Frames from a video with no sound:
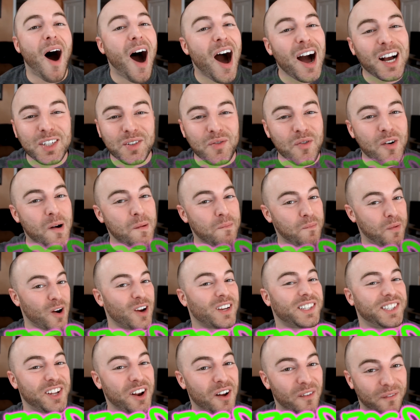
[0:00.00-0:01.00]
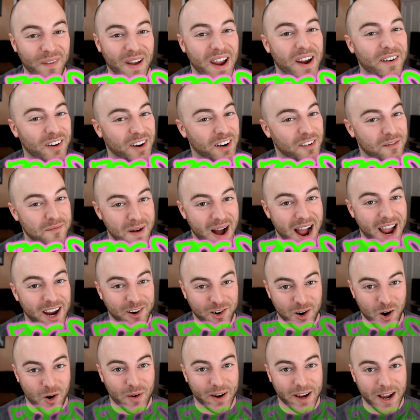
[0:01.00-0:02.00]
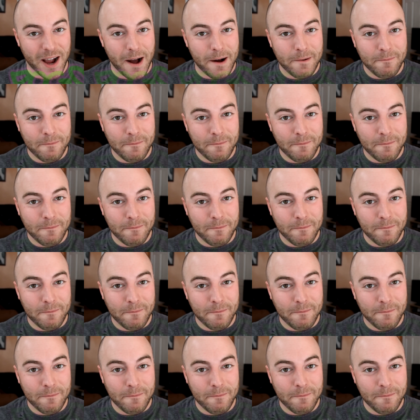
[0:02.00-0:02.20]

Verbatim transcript: Pogs were a personal favorite of mine growing